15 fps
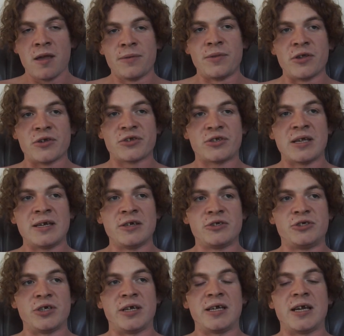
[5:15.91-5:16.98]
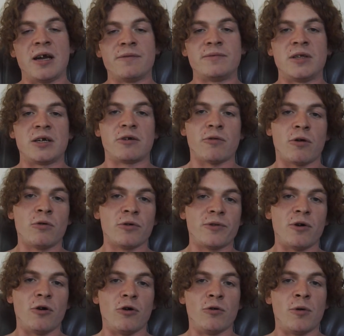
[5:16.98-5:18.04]
the synergy of the growth
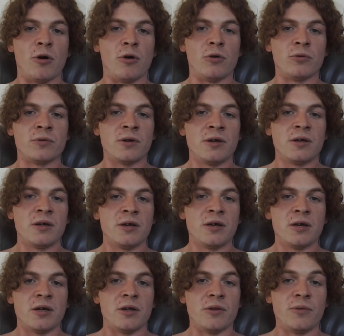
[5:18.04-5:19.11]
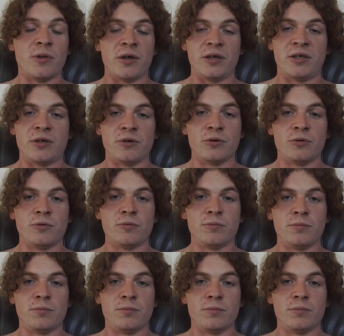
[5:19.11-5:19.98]
hormone that you